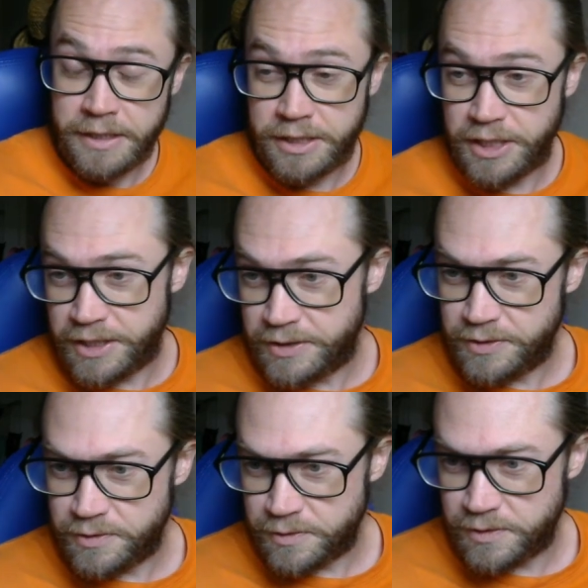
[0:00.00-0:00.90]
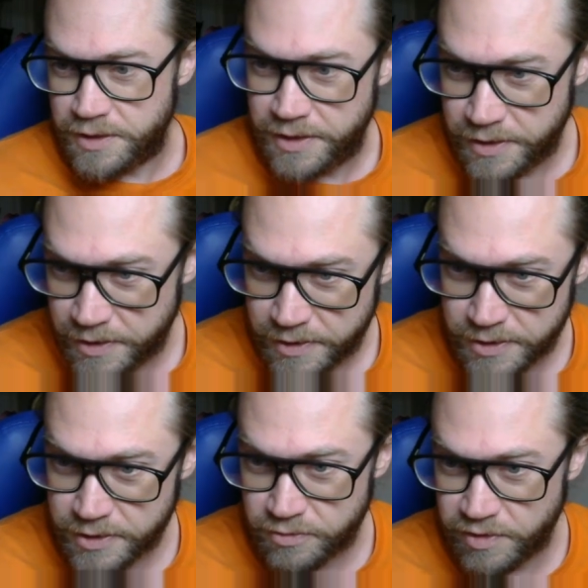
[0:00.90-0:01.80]
kernel
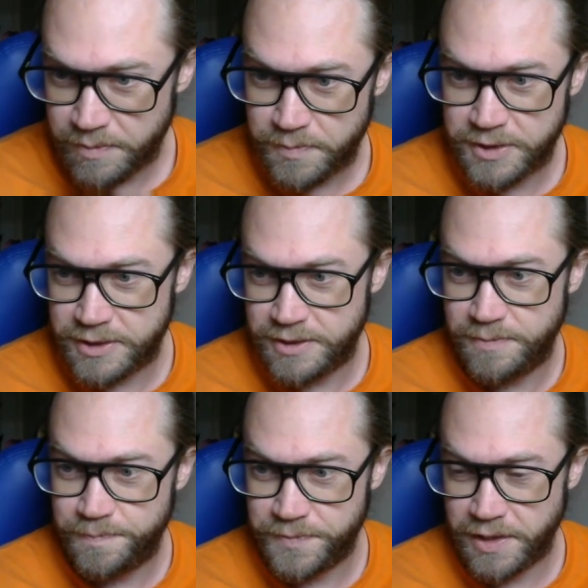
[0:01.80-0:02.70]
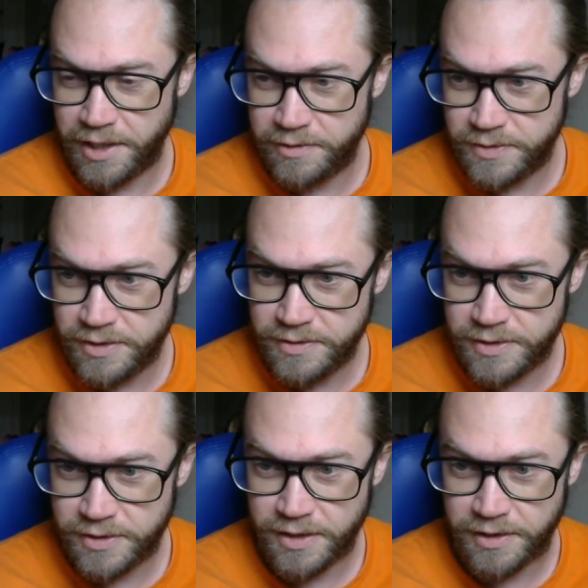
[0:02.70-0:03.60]
scripts loaded.
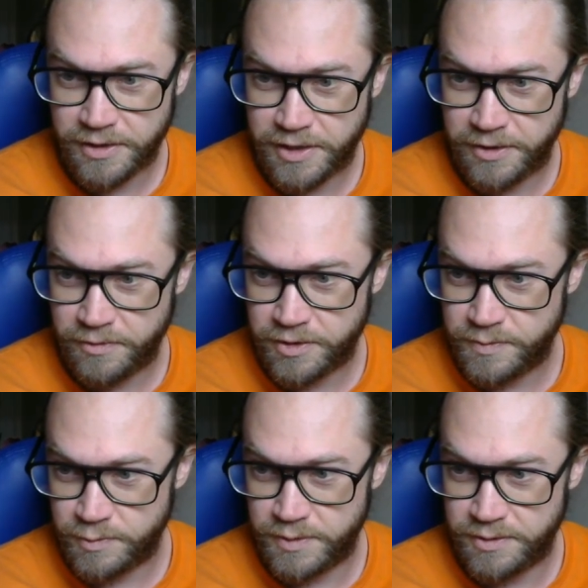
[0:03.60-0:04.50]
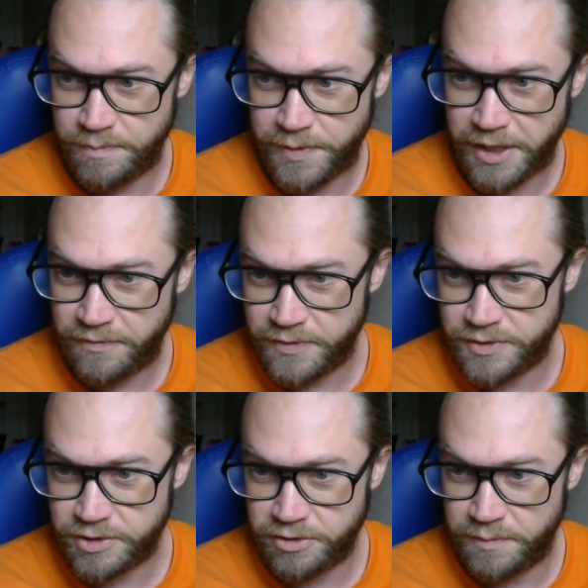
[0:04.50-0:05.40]
The kernel comes with some Python
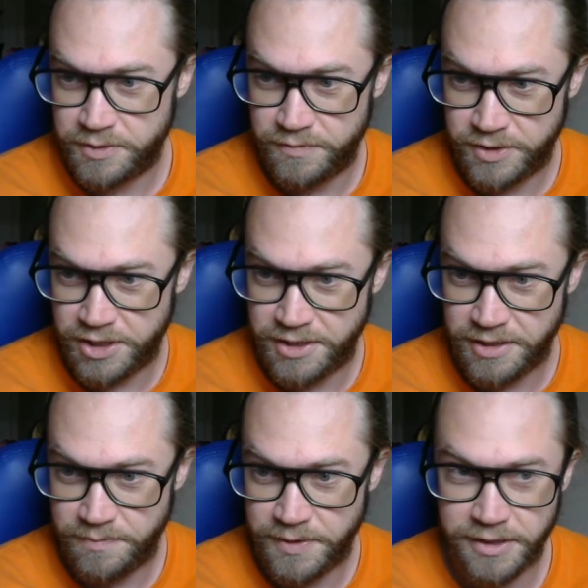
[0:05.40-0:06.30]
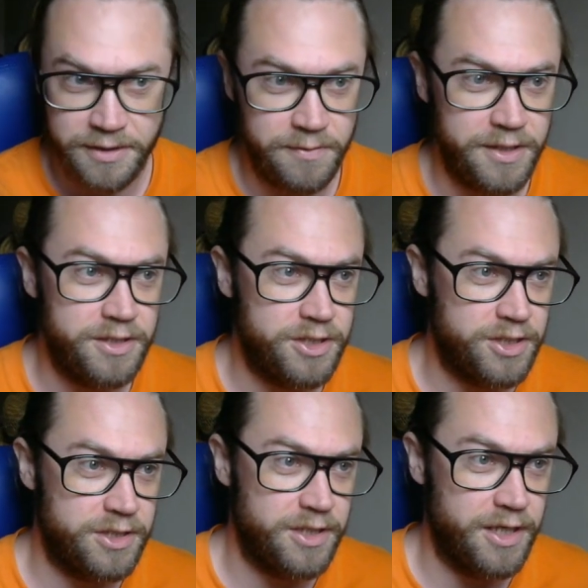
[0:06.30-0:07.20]
scripts for GDB,
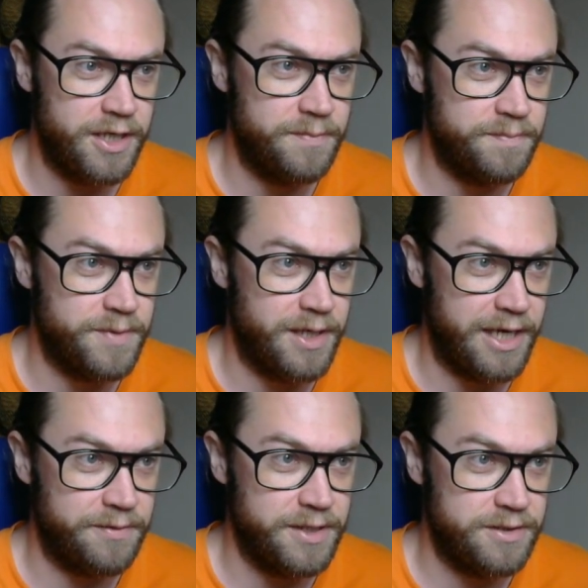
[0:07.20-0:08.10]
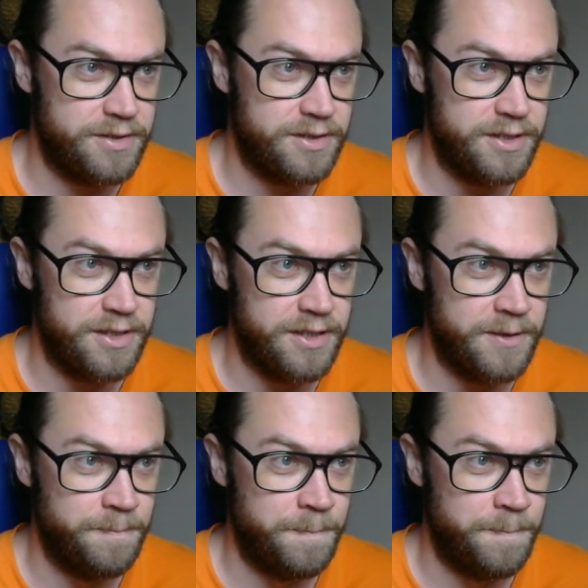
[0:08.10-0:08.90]
which allow it to